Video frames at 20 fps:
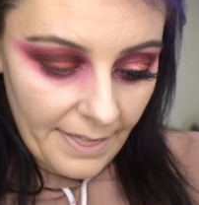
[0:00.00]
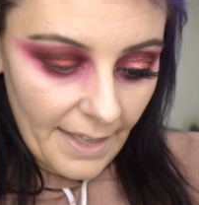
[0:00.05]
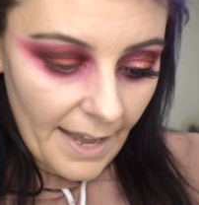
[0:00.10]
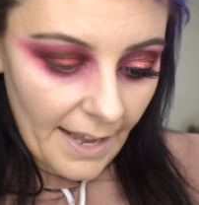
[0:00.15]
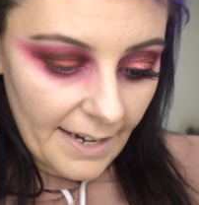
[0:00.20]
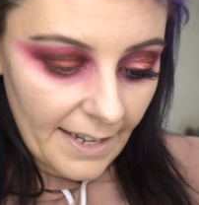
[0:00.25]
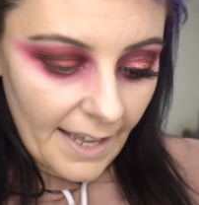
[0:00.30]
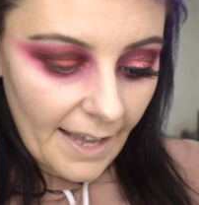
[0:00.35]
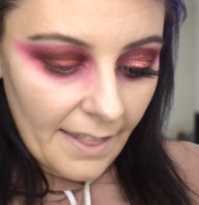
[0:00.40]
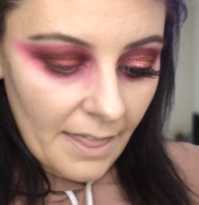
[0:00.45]

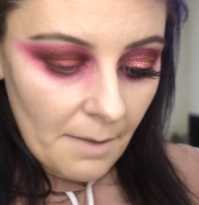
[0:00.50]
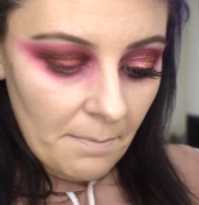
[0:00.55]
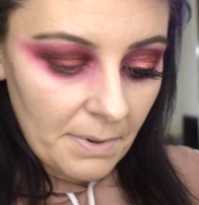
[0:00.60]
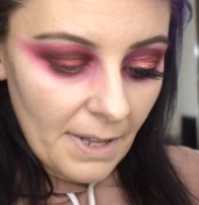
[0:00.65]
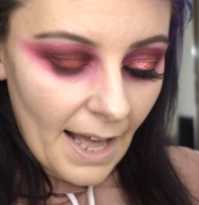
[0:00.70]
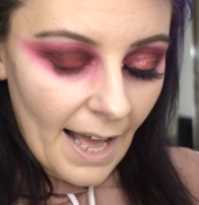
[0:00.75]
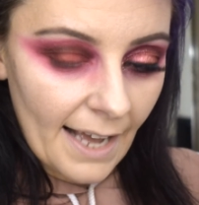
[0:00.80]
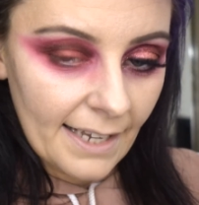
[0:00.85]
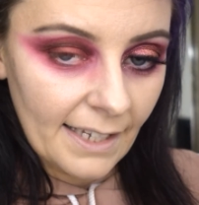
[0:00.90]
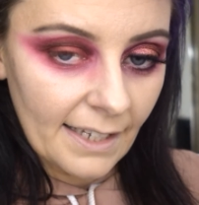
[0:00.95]
Then getting the
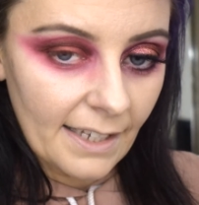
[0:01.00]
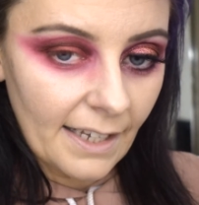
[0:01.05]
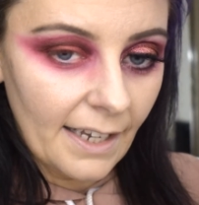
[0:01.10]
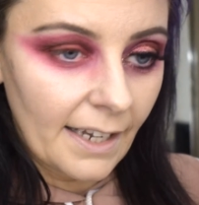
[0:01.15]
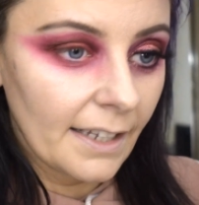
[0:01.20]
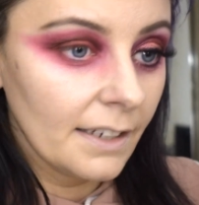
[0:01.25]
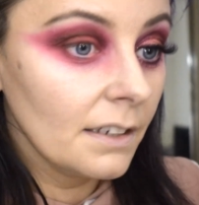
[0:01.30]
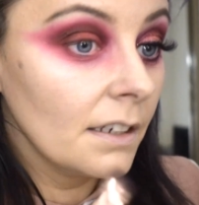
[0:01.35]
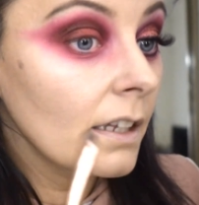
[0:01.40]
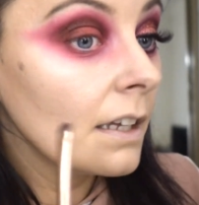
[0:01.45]
black
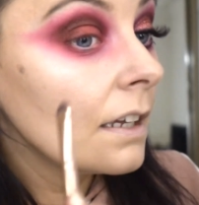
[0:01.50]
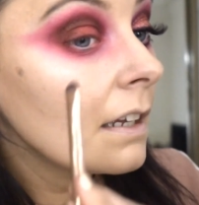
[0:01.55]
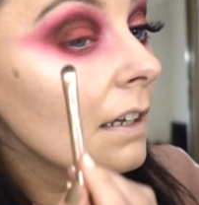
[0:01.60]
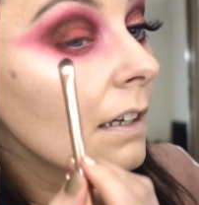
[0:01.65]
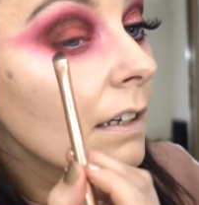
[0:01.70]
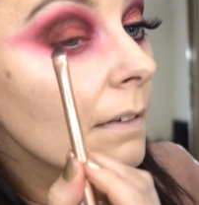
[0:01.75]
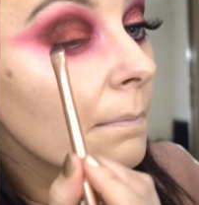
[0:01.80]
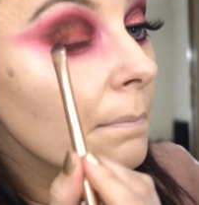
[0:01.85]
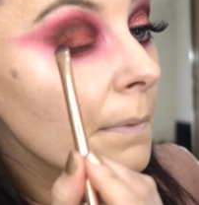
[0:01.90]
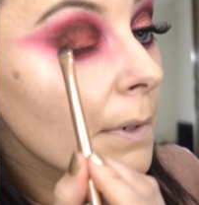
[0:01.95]
again,
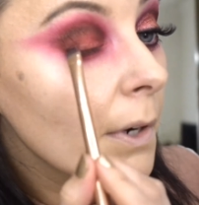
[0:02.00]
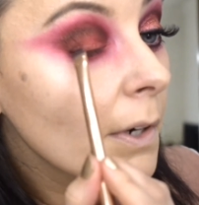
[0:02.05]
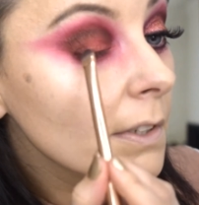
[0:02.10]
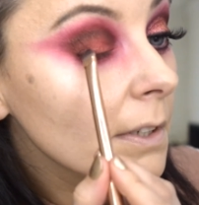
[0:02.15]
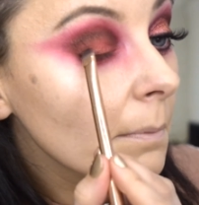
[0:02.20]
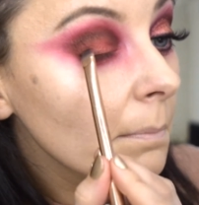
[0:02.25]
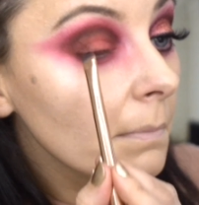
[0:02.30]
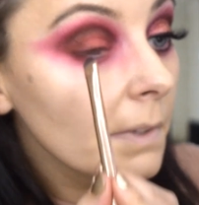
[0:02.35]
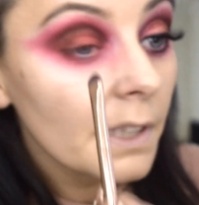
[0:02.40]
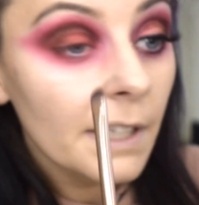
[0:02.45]
because
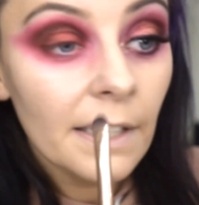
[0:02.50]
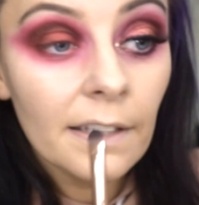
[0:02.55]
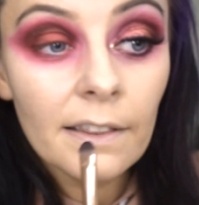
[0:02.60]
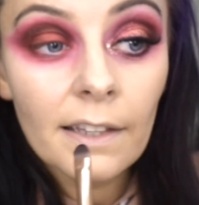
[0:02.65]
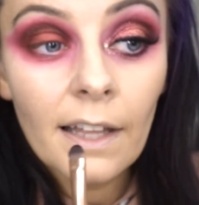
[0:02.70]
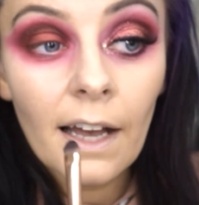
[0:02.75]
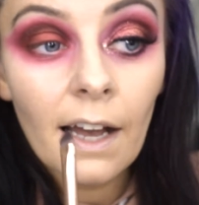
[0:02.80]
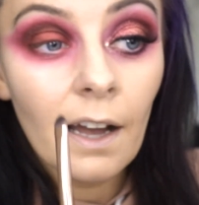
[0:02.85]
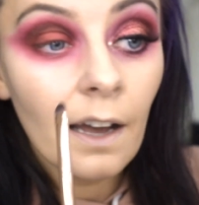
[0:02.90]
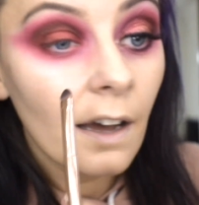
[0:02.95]
I'm laying
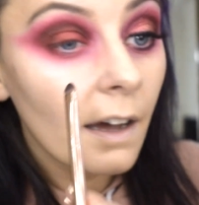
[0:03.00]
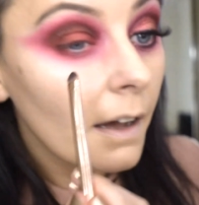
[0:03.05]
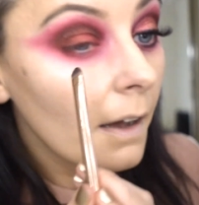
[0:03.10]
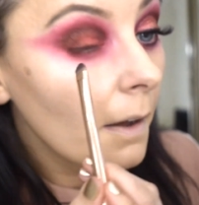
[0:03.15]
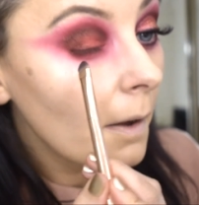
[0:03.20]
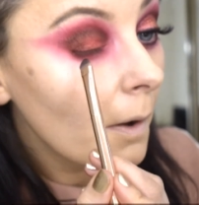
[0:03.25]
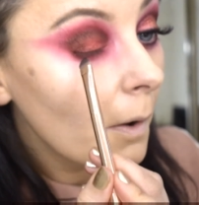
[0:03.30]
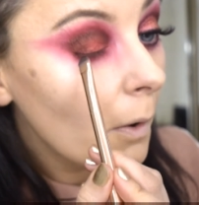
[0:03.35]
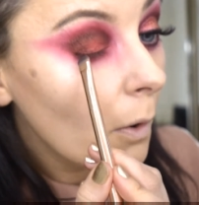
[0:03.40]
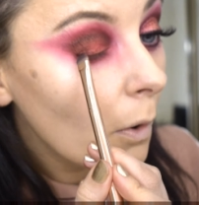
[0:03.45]
that
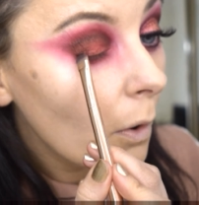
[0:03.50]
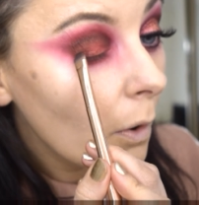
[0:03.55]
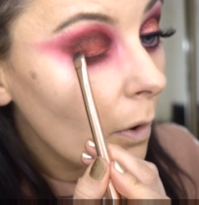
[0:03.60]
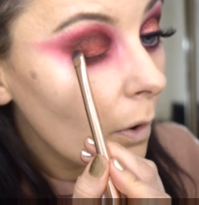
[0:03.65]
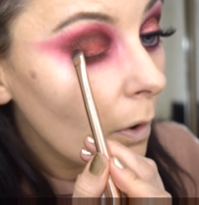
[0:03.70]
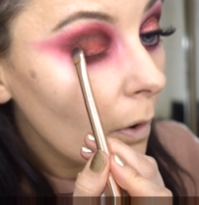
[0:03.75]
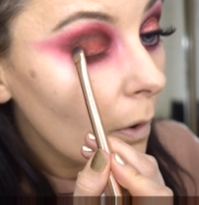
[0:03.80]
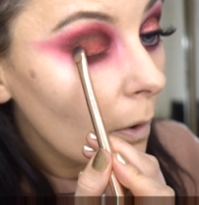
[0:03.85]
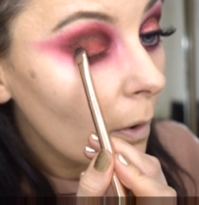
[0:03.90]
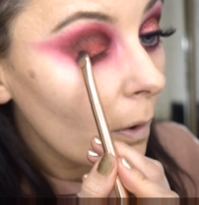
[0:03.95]

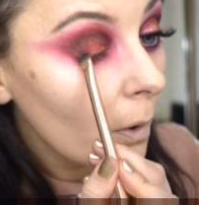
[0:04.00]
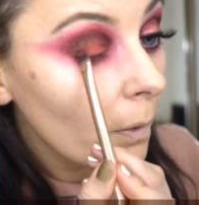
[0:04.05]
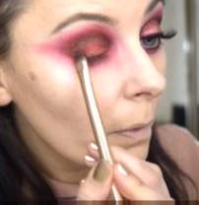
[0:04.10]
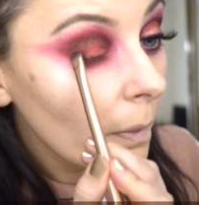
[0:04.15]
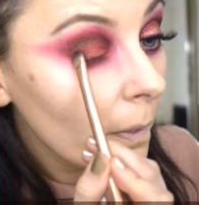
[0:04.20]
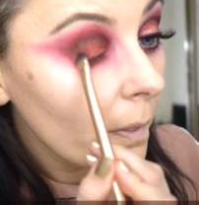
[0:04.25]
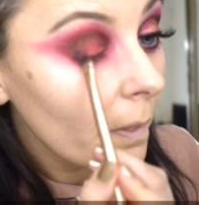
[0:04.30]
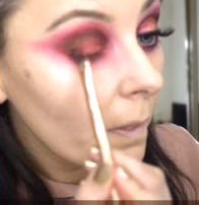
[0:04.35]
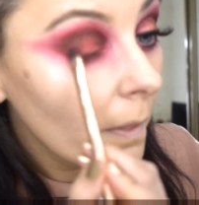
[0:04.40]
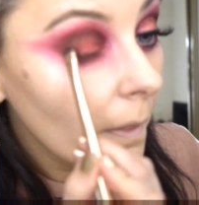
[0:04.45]
on
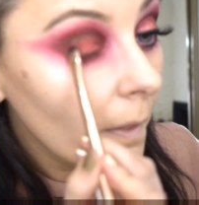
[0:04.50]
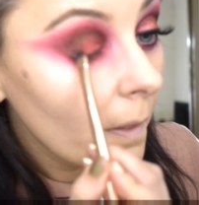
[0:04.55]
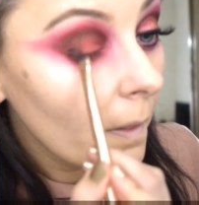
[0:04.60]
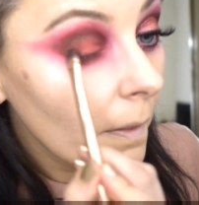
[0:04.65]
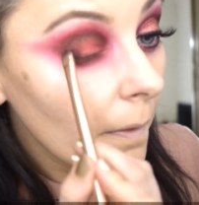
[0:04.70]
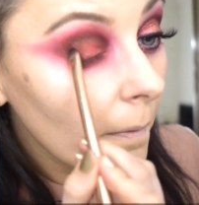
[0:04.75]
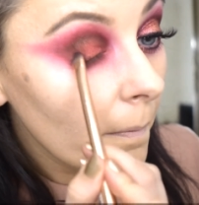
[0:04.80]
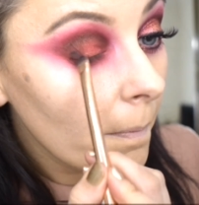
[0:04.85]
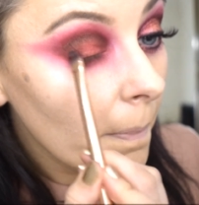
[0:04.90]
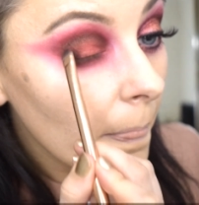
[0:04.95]

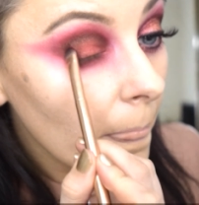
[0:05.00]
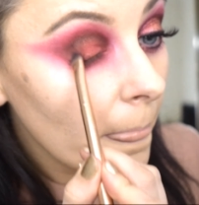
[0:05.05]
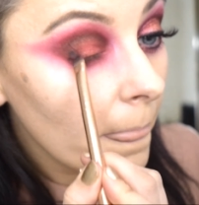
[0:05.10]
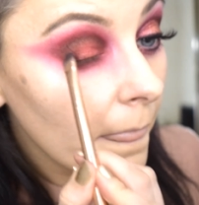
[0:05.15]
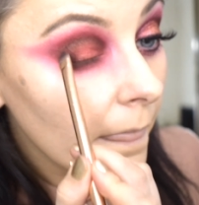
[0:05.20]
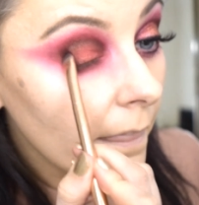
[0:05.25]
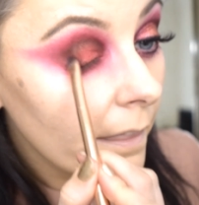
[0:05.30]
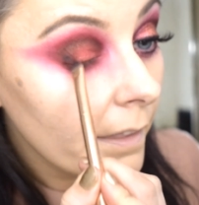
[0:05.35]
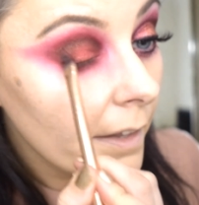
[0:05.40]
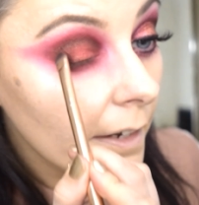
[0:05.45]

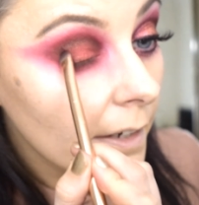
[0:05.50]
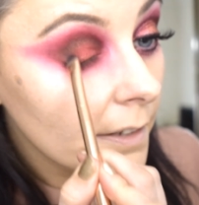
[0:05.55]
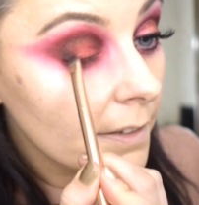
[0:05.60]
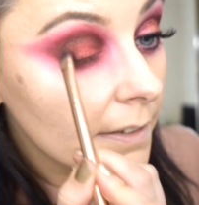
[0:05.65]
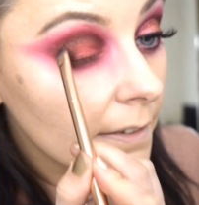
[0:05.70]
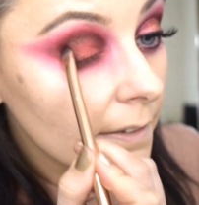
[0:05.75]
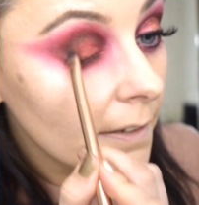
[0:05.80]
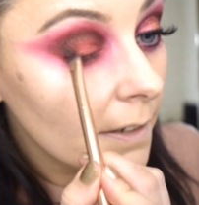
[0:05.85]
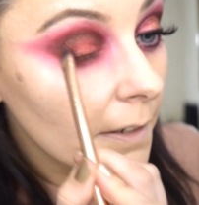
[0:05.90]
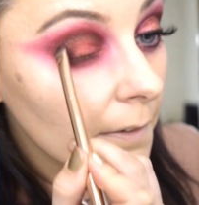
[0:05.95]

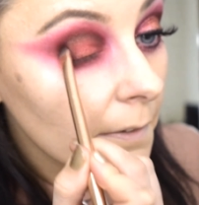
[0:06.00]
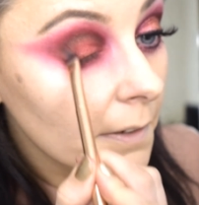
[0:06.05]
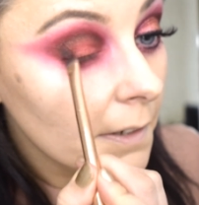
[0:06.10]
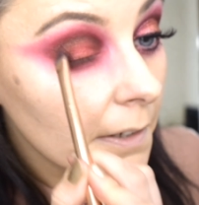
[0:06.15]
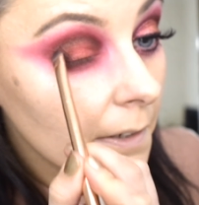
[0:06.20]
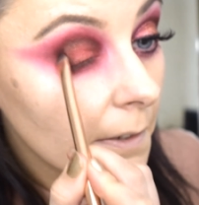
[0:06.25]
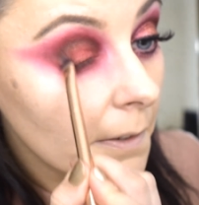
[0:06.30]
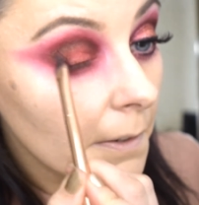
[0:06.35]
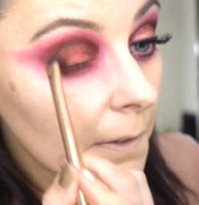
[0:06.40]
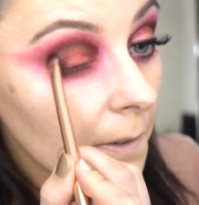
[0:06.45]
this outer
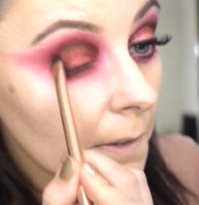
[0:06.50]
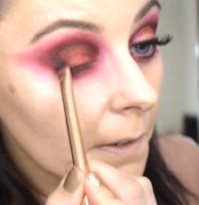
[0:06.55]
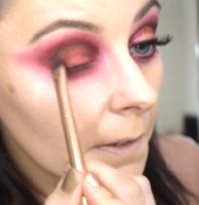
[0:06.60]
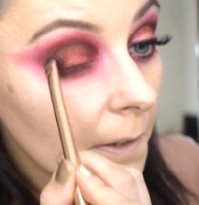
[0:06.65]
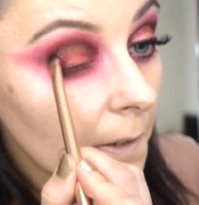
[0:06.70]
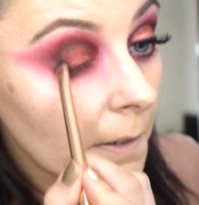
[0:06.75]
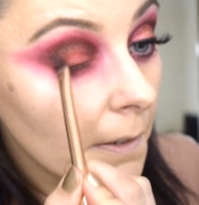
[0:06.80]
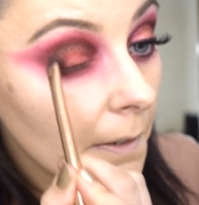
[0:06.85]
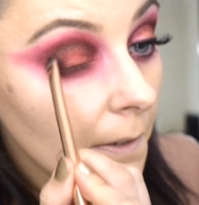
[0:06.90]
corner.